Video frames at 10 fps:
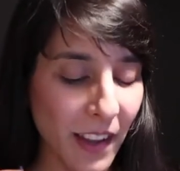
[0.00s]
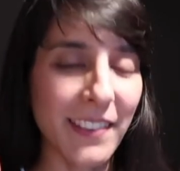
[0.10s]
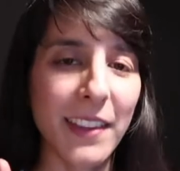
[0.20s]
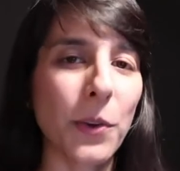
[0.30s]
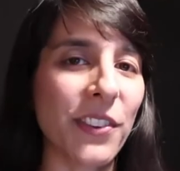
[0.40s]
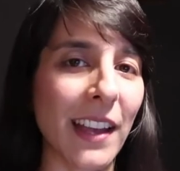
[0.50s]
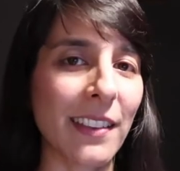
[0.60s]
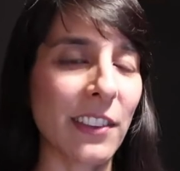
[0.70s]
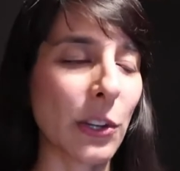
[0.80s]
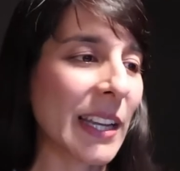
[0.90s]
I see what
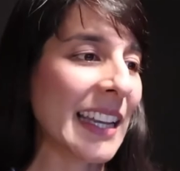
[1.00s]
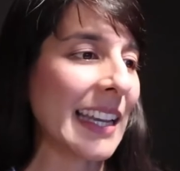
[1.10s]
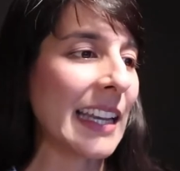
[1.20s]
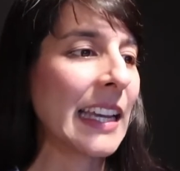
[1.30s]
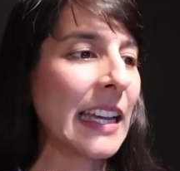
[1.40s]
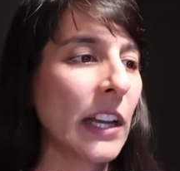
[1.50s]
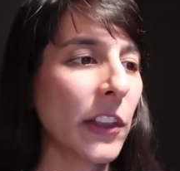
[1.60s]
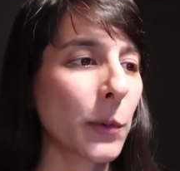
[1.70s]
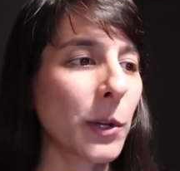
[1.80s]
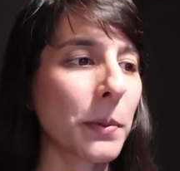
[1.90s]
Saturn's doing here.
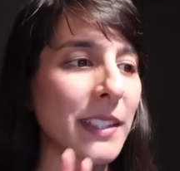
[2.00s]
The word